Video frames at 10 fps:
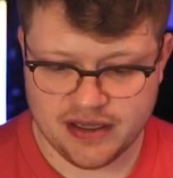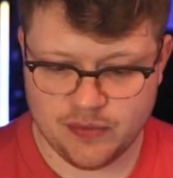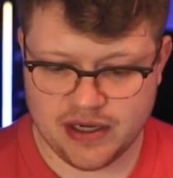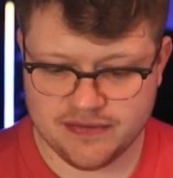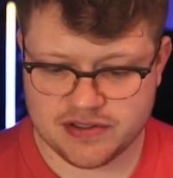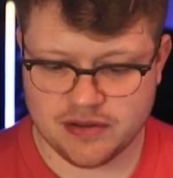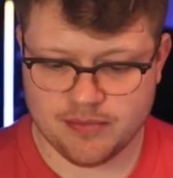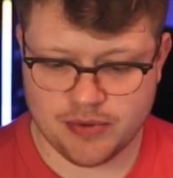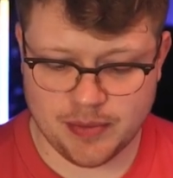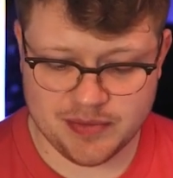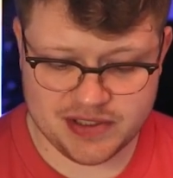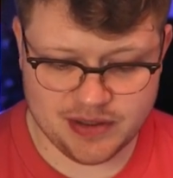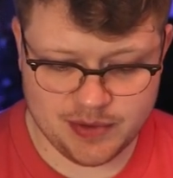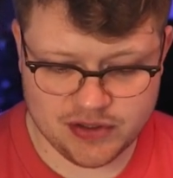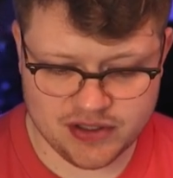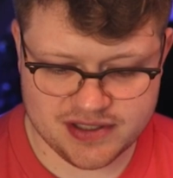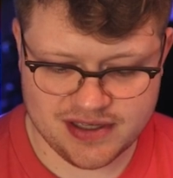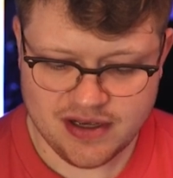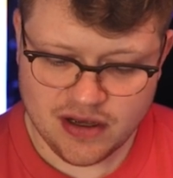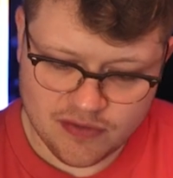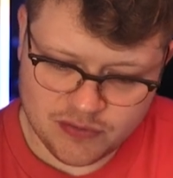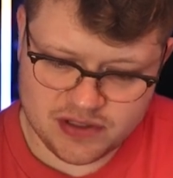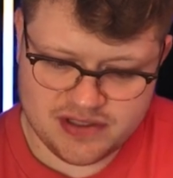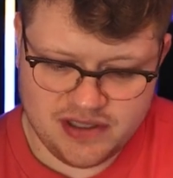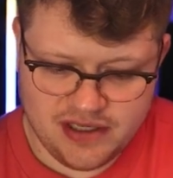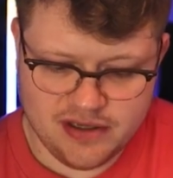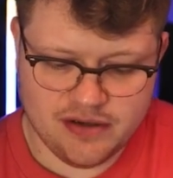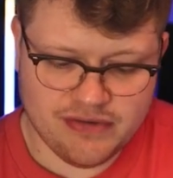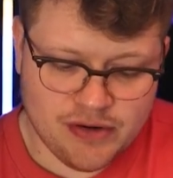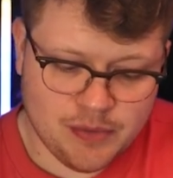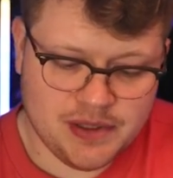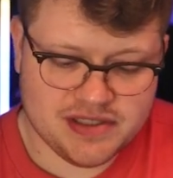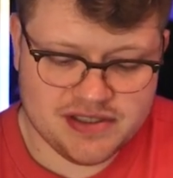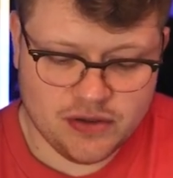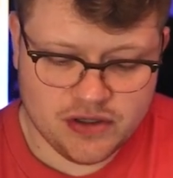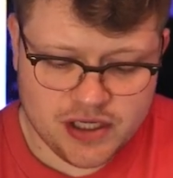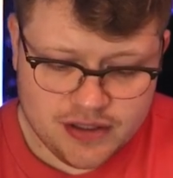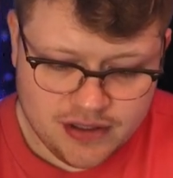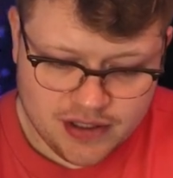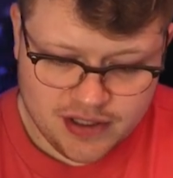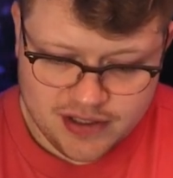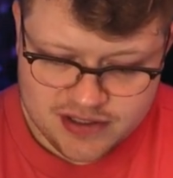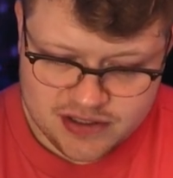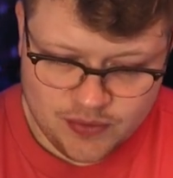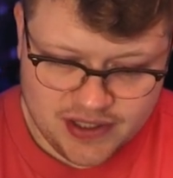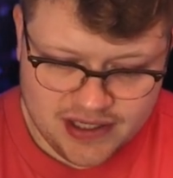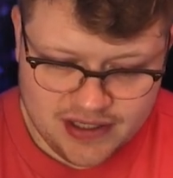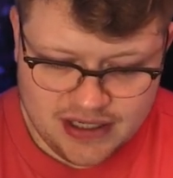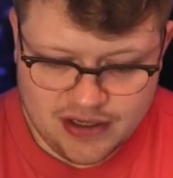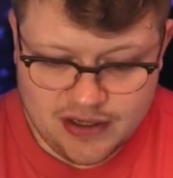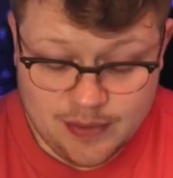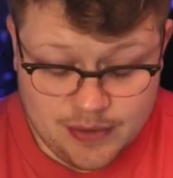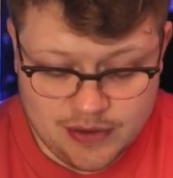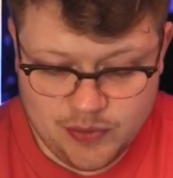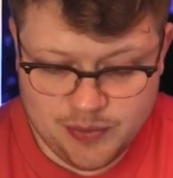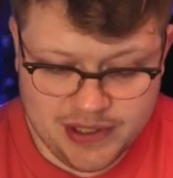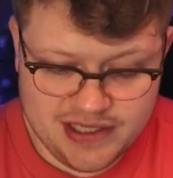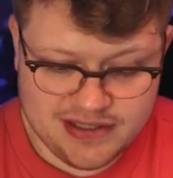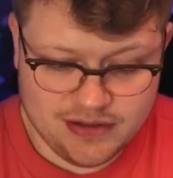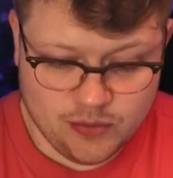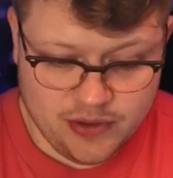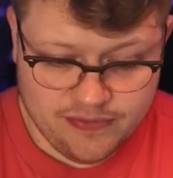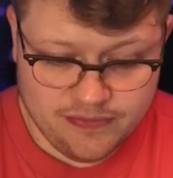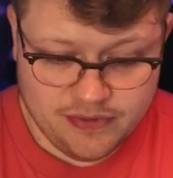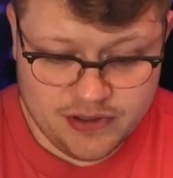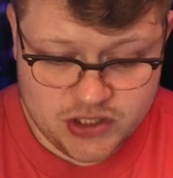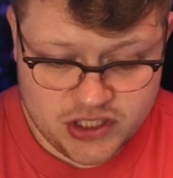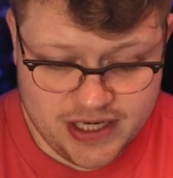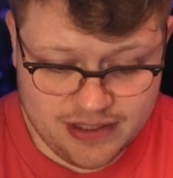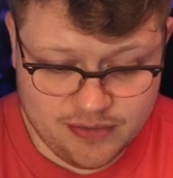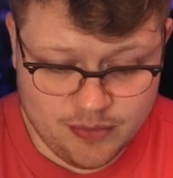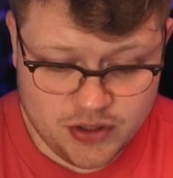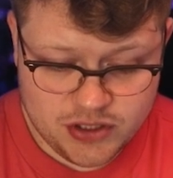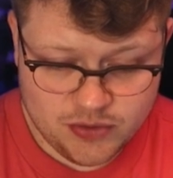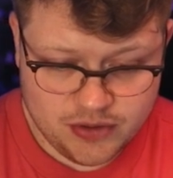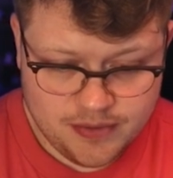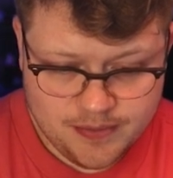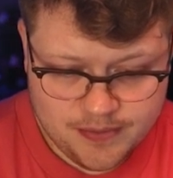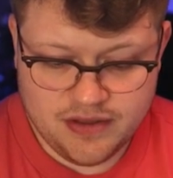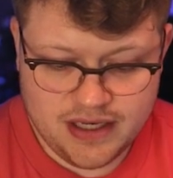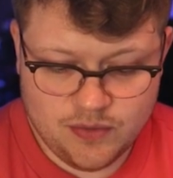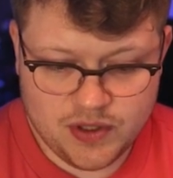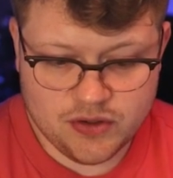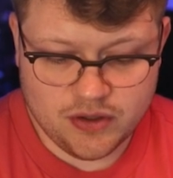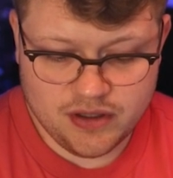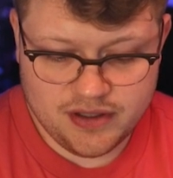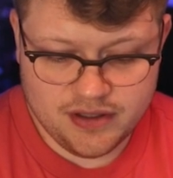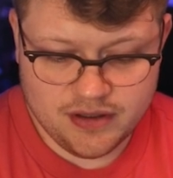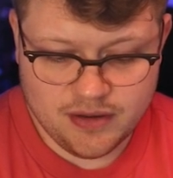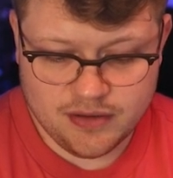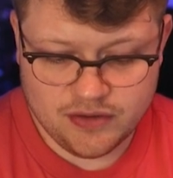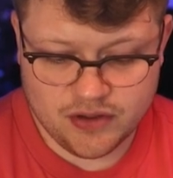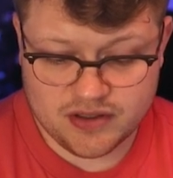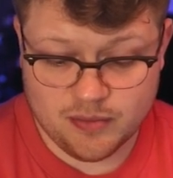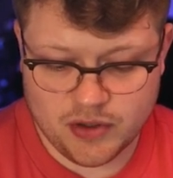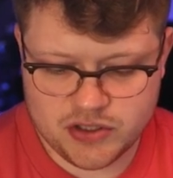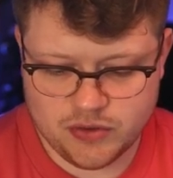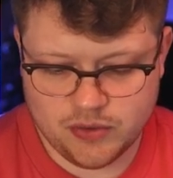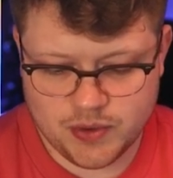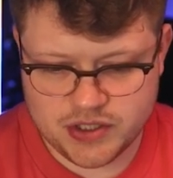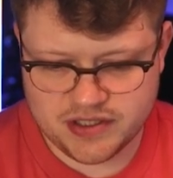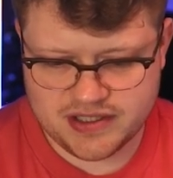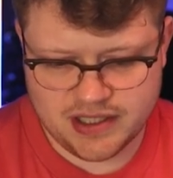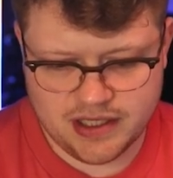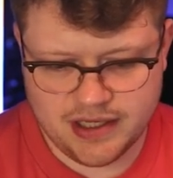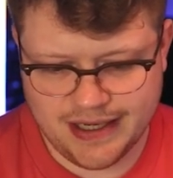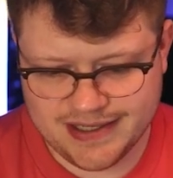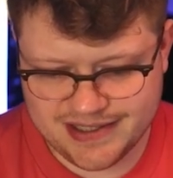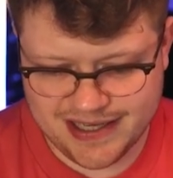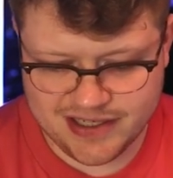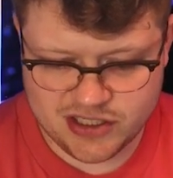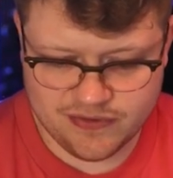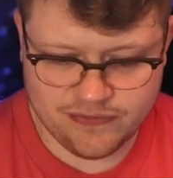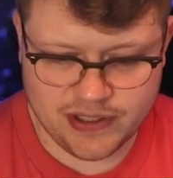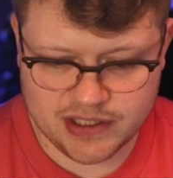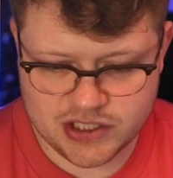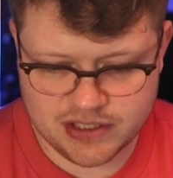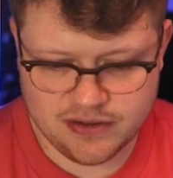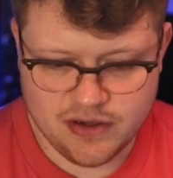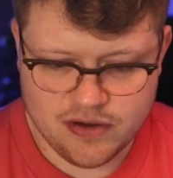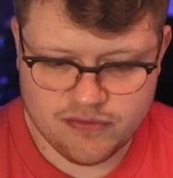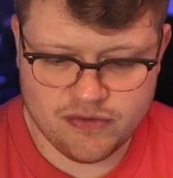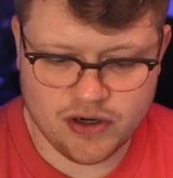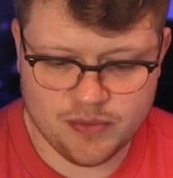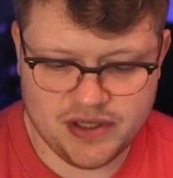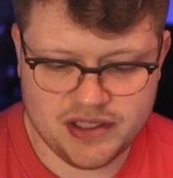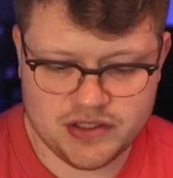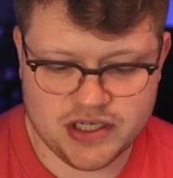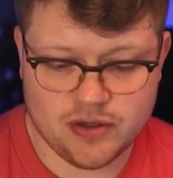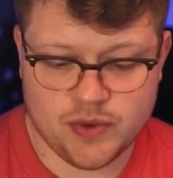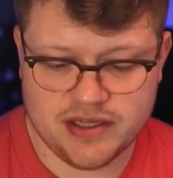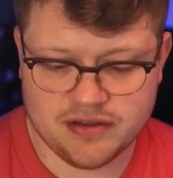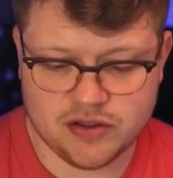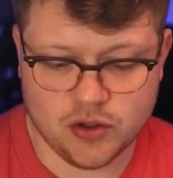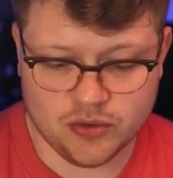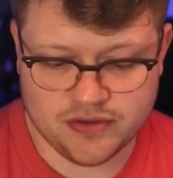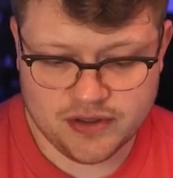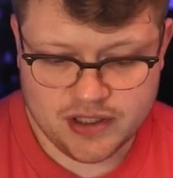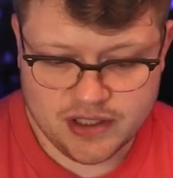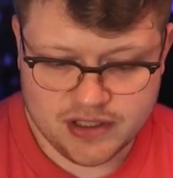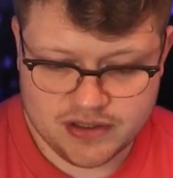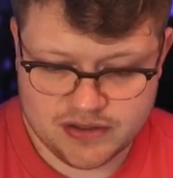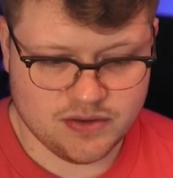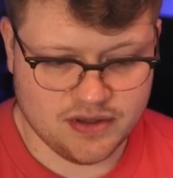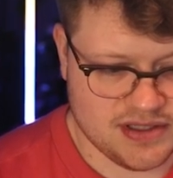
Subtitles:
that we have some problems here because, of course, the variable is now gone. So we can replace it with shared module, and then we call here .module, which is an extension function from the generated code. So